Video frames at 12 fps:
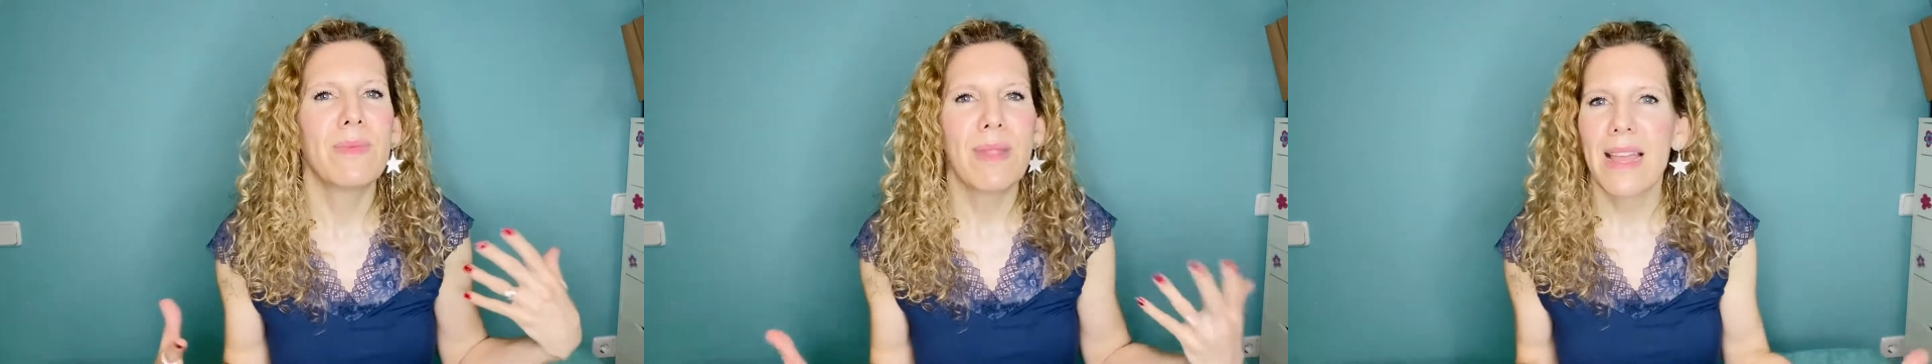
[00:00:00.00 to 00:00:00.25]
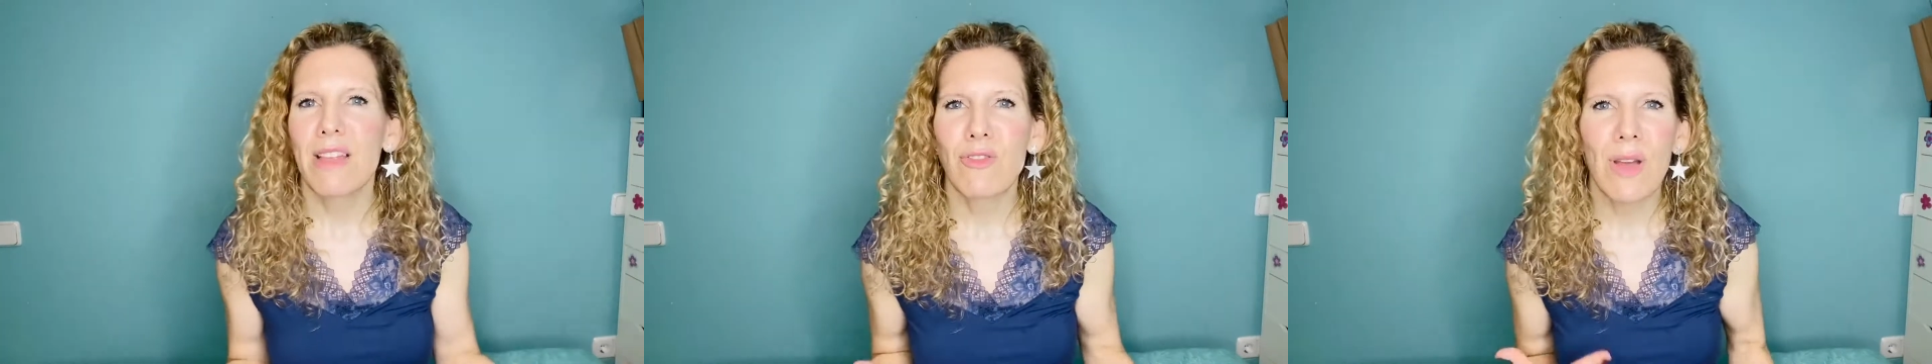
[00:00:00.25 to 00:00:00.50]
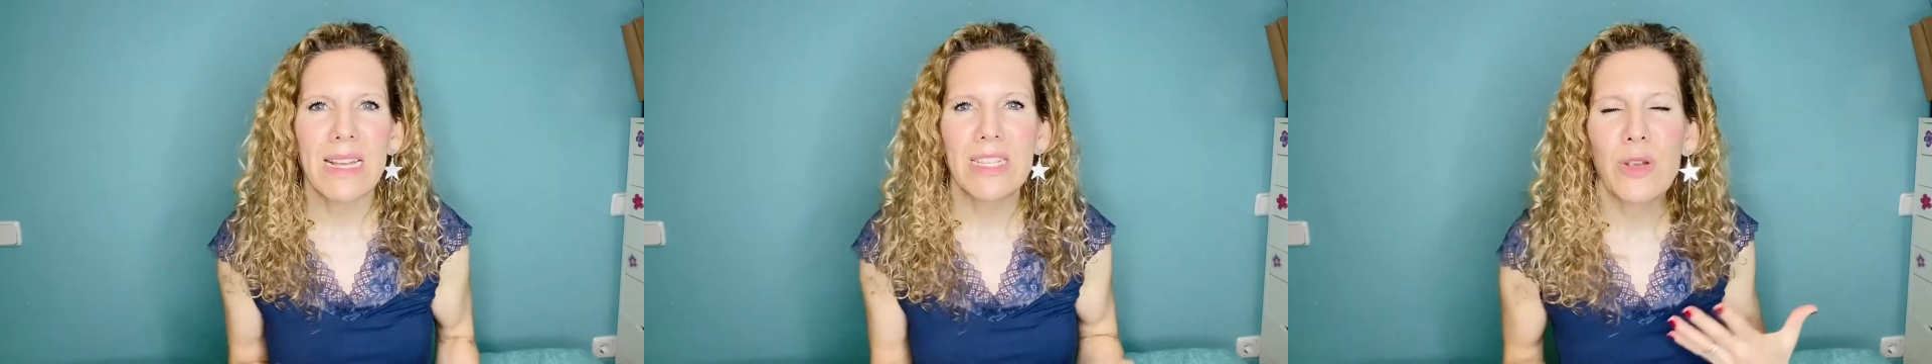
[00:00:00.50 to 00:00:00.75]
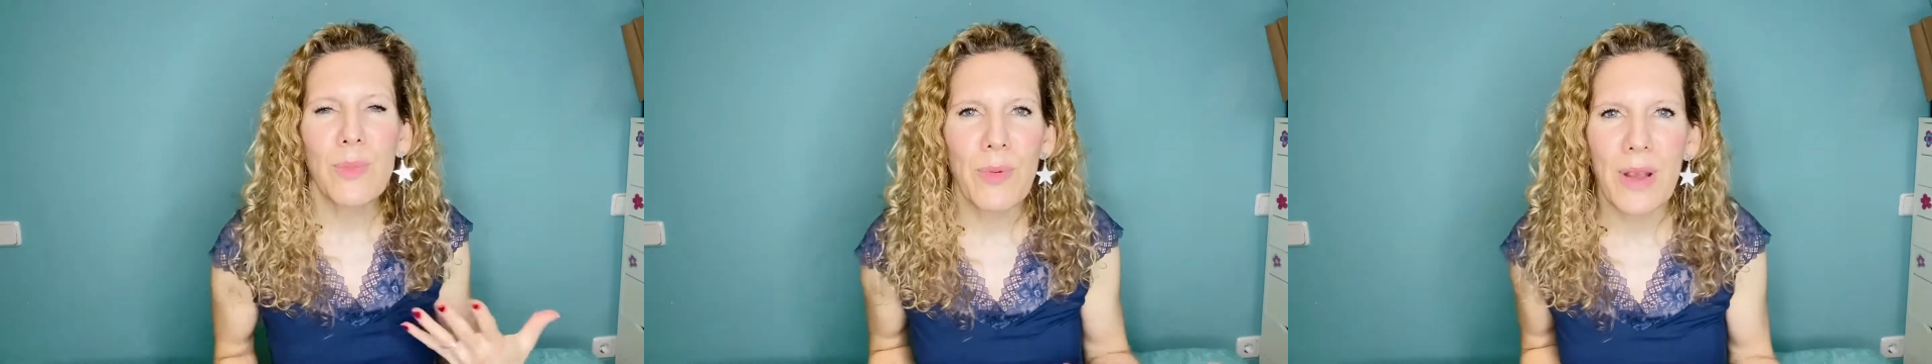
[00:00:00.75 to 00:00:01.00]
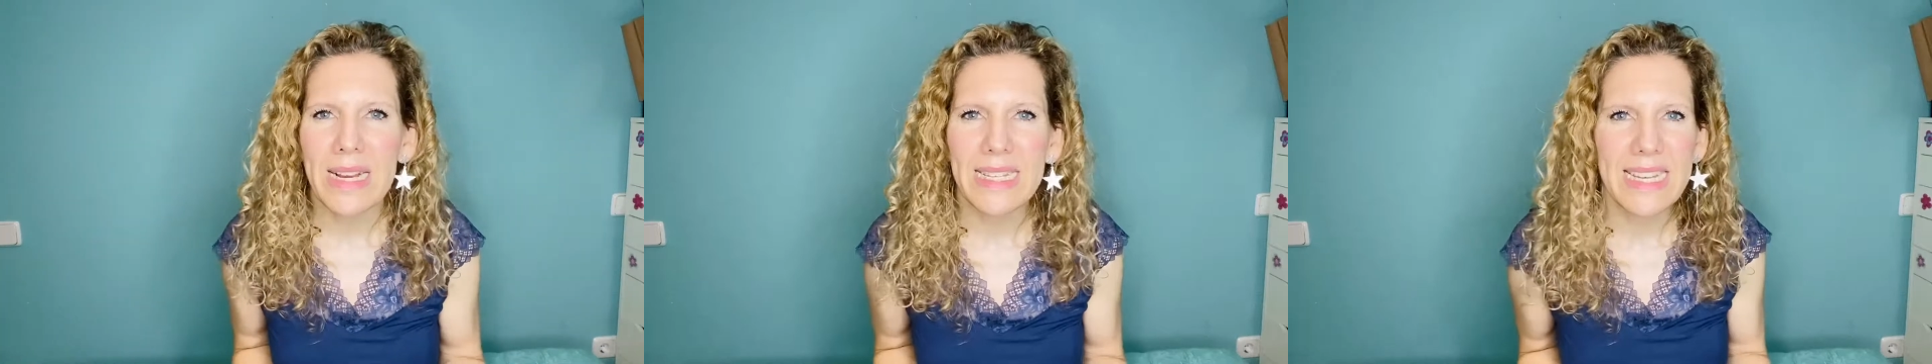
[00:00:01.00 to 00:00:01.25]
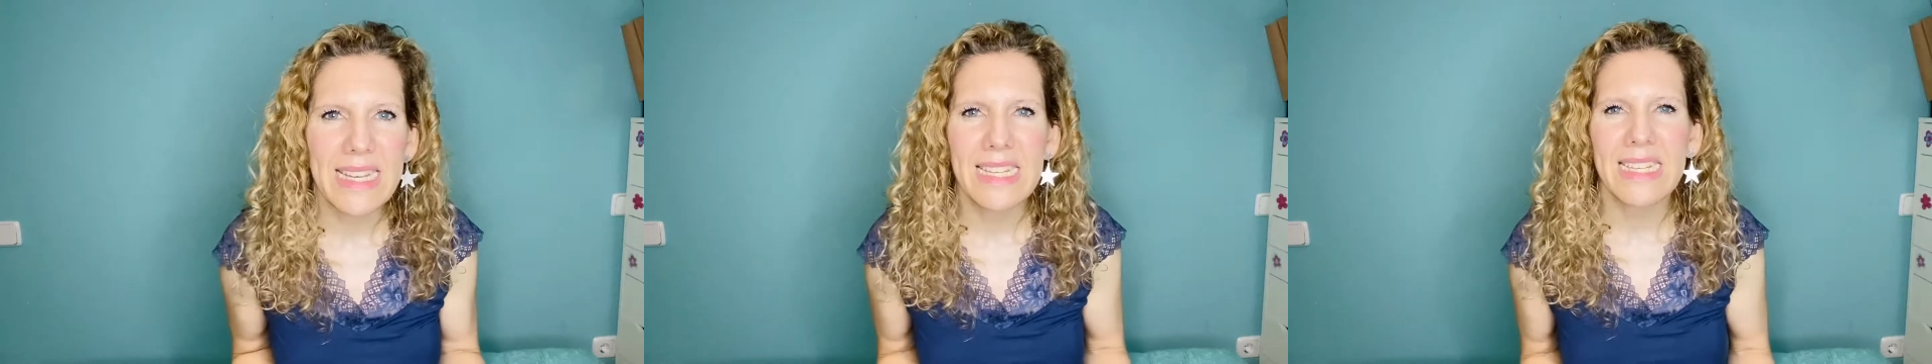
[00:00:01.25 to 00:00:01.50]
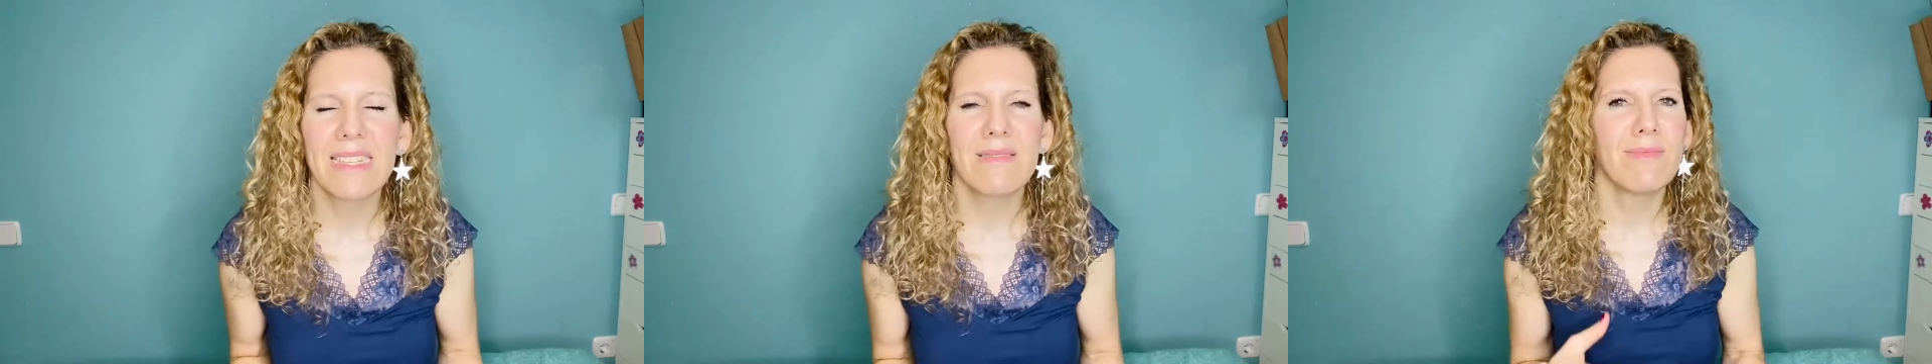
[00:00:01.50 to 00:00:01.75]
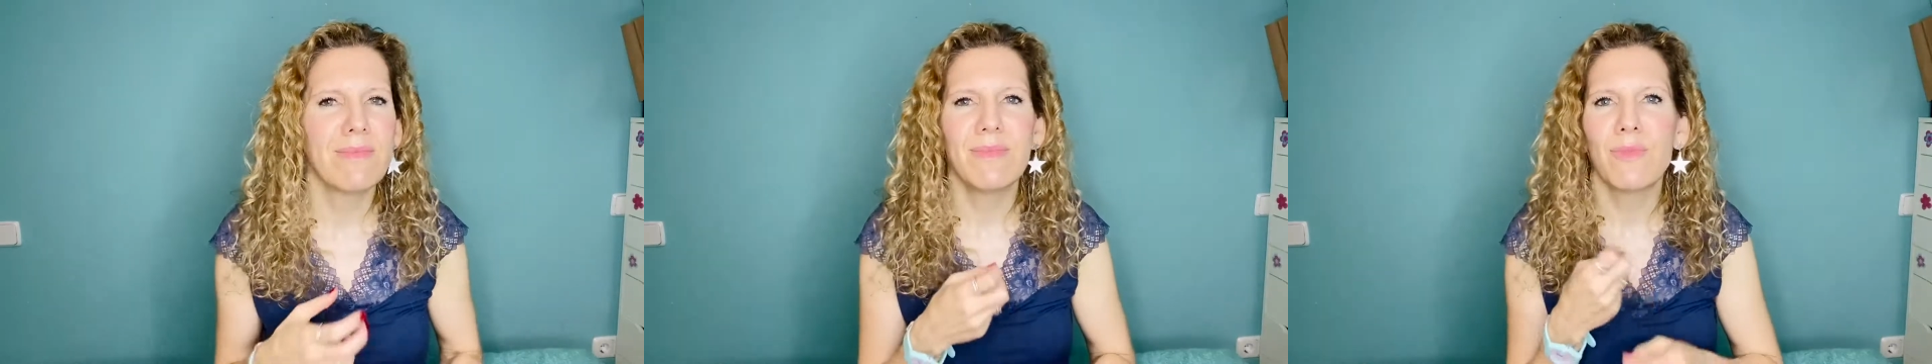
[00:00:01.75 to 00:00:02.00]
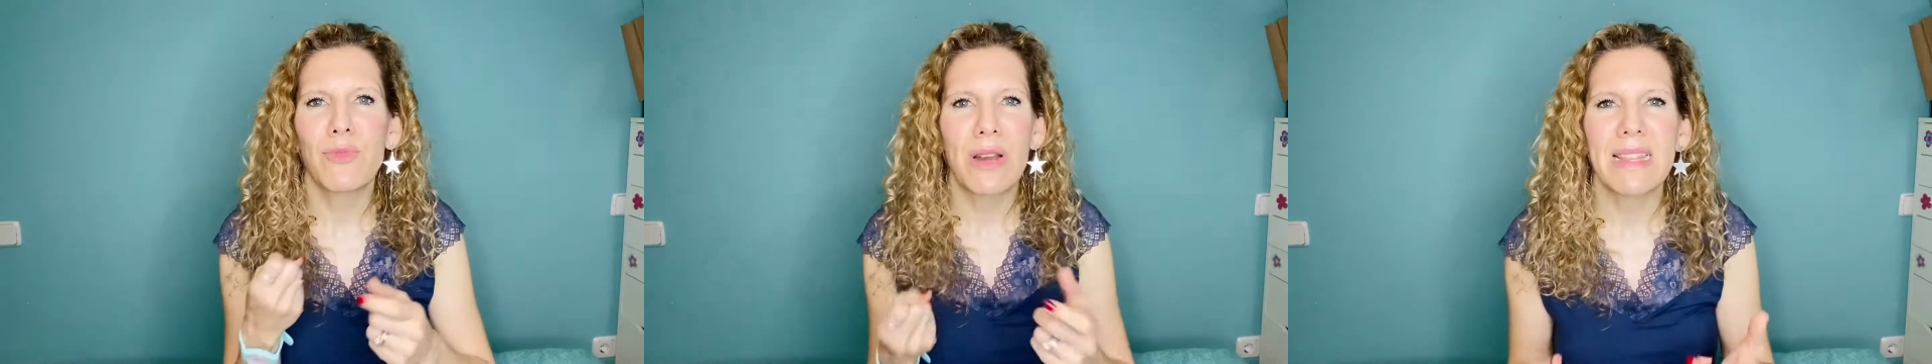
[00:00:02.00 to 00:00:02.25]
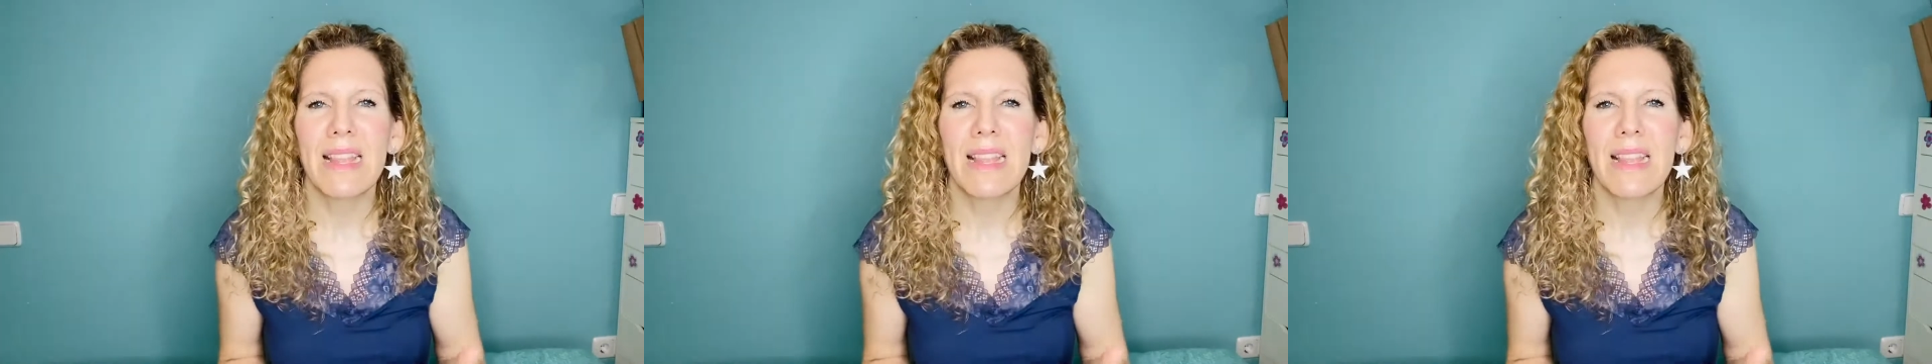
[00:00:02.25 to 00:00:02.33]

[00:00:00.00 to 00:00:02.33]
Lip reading: Try to practice, write down